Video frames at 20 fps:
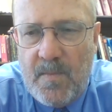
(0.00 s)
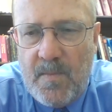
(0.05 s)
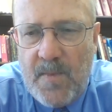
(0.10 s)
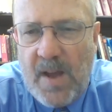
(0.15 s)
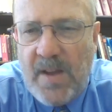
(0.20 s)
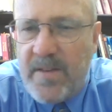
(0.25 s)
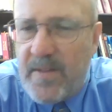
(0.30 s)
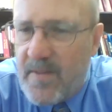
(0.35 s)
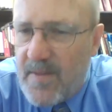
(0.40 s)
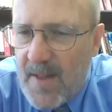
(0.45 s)

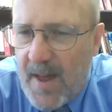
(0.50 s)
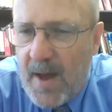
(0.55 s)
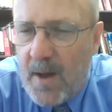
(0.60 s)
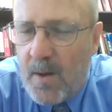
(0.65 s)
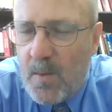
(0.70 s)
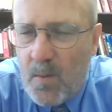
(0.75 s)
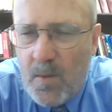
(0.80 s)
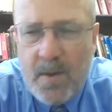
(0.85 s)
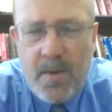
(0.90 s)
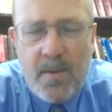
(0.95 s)
Isn't that
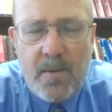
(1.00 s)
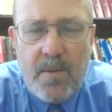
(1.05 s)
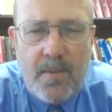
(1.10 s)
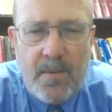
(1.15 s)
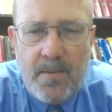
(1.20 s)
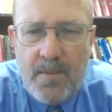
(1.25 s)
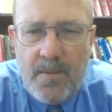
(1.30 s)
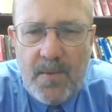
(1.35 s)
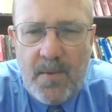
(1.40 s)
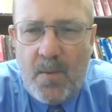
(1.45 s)
what
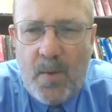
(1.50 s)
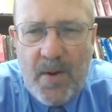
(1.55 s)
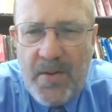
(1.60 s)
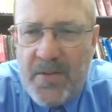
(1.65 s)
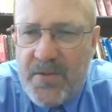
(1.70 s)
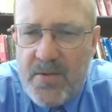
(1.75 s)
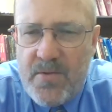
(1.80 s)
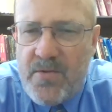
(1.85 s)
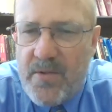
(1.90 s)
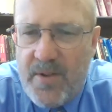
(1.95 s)

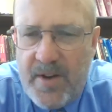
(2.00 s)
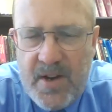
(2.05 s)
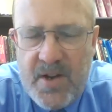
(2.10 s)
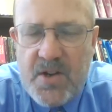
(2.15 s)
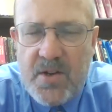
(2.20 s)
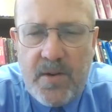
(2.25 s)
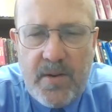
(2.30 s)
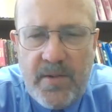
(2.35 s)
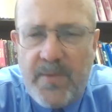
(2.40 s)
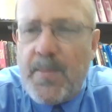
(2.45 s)
Western
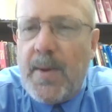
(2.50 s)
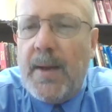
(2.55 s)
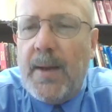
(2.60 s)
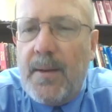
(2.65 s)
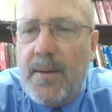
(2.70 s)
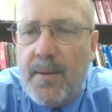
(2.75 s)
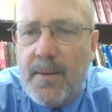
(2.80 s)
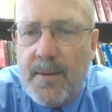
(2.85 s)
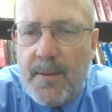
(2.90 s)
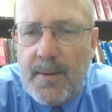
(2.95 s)
tradition has
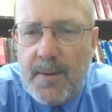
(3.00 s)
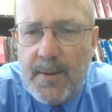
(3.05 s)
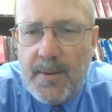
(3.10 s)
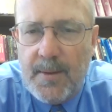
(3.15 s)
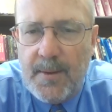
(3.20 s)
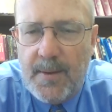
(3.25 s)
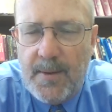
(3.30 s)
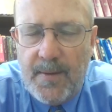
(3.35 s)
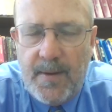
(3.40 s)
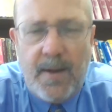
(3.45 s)
been?
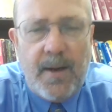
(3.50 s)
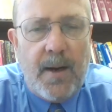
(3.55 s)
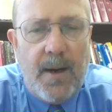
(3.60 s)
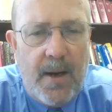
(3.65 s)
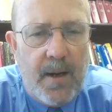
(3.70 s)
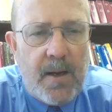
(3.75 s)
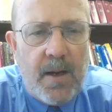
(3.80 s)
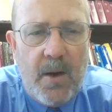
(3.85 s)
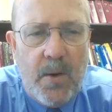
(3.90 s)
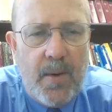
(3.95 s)
The
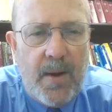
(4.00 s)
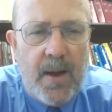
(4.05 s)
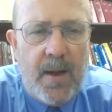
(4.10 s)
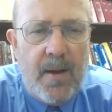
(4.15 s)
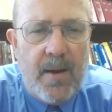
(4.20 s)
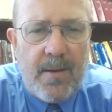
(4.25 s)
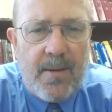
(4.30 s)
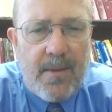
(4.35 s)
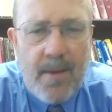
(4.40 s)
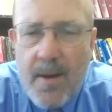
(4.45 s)
ongoing
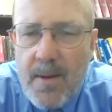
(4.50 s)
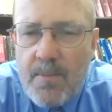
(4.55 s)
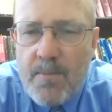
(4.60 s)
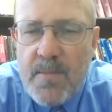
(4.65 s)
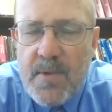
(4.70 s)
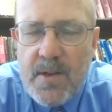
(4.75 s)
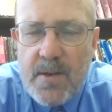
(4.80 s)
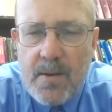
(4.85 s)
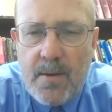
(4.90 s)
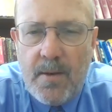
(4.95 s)

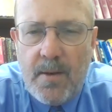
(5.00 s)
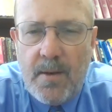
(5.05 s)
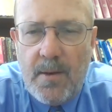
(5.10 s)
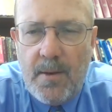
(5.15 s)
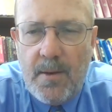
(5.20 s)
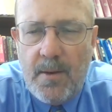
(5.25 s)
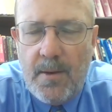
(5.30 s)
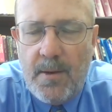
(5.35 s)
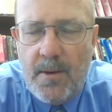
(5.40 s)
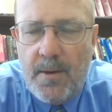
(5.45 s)
attempt
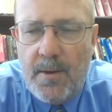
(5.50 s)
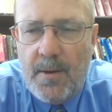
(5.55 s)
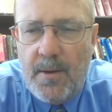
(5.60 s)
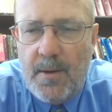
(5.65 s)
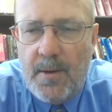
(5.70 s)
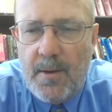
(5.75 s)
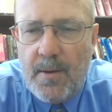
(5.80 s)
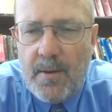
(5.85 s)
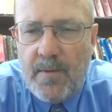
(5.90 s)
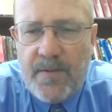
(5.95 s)

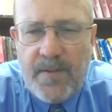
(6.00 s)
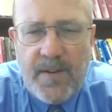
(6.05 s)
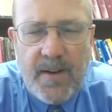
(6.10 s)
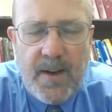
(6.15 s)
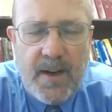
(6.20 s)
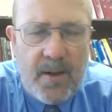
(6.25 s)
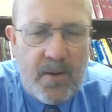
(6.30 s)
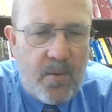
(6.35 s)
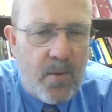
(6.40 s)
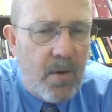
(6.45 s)
to
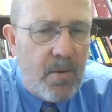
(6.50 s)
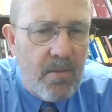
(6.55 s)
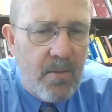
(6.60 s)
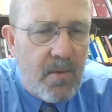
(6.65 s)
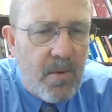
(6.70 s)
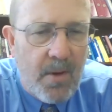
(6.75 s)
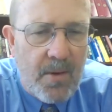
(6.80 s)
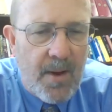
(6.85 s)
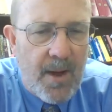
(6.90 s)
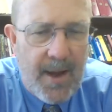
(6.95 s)
find
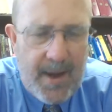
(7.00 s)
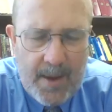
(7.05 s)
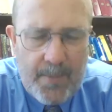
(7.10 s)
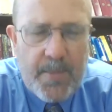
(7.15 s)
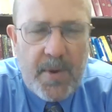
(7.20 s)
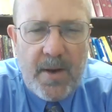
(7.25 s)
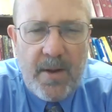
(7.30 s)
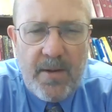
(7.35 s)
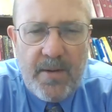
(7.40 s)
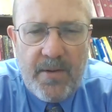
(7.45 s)
quote-unquote
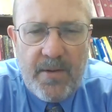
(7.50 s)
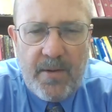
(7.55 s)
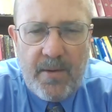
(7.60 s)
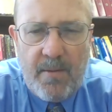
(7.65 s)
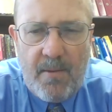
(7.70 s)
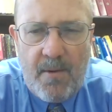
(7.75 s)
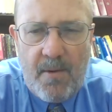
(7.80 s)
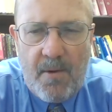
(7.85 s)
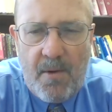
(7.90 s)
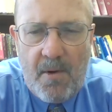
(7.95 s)
happiness
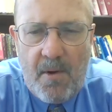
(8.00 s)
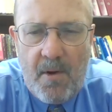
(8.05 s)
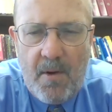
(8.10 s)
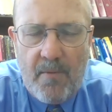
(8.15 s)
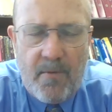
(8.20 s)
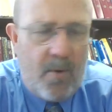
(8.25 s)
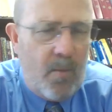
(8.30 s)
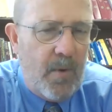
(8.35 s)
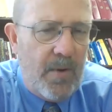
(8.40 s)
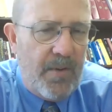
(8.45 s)

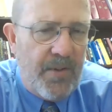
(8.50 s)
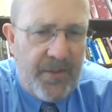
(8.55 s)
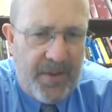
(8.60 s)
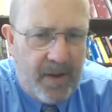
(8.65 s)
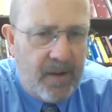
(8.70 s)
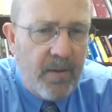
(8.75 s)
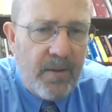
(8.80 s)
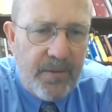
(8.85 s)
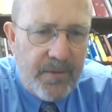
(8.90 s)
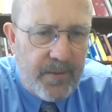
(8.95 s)
for
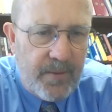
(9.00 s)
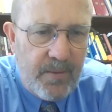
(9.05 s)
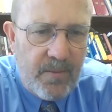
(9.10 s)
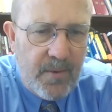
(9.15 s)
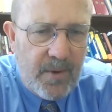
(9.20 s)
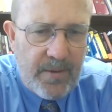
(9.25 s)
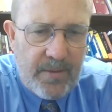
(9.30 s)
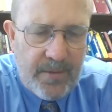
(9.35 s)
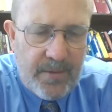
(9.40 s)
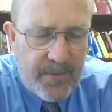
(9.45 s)
oneself and
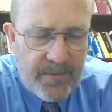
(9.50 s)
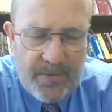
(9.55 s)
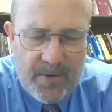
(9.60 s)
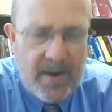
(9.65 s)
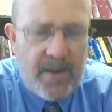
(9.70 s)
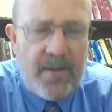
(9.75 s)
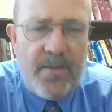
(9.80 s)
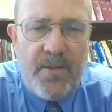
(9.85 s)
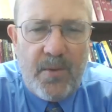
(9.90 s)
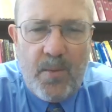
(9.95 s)
one's
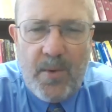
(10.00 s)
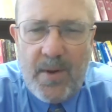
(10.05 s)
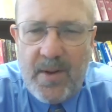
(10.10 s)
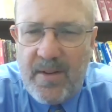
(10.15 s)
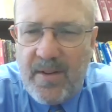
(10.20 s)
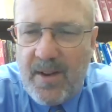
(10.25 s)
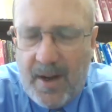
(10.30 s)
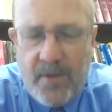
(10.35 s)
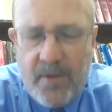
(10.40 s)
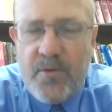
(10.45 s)
friends and one's
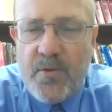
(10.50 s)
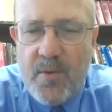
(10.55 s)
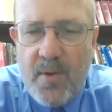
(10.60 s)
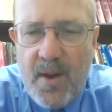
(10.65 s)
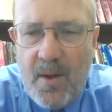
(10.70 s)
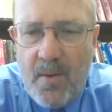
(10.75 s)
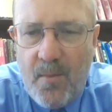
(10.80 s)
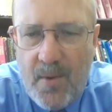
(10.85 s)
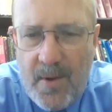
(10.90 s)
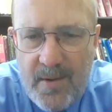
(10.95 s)

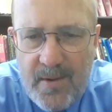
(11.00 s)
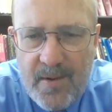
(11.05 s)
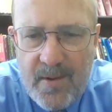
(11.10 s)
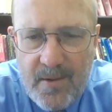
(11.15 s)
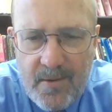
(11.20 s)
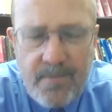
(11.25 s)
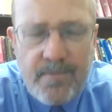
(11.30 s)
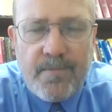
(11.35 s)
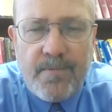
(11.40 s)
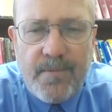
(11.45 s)
country and one's
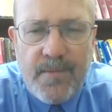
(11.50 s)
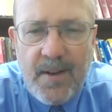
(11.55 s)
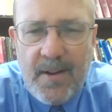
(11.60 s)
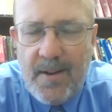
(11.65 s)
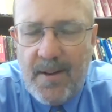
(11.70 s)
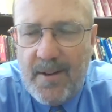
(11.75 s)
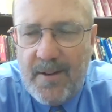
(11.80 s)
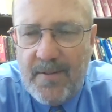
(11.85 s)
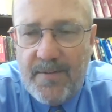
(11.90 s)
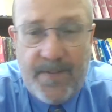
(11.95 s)

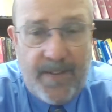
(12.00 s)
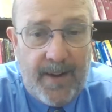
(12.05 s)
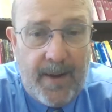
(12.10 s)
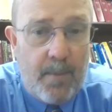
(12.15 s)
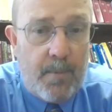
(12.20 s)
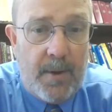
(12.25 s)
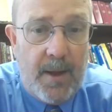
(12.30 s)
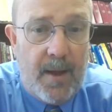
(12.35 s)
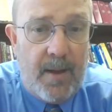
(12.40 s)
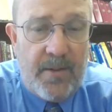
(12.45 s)

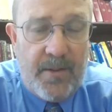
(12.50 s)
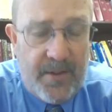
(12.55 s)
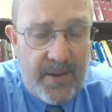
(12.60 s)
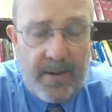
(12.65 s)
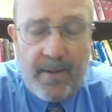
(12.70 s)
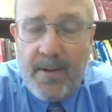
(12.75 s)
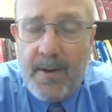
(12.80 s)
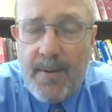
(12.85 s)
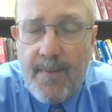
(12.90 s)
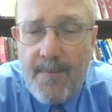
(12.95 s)
family,
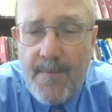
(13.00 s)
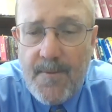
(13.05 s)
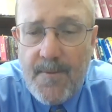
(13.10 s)
etc.